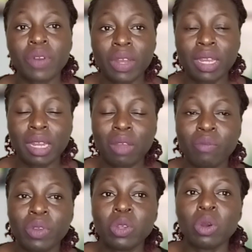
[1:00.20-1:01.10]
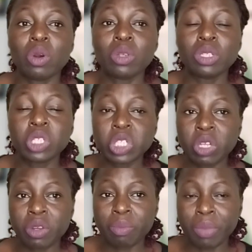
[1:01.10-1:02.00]
already done a video on
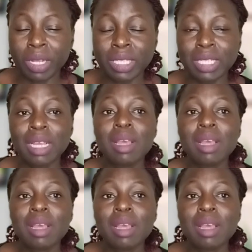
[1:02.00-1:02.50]
treasury bills,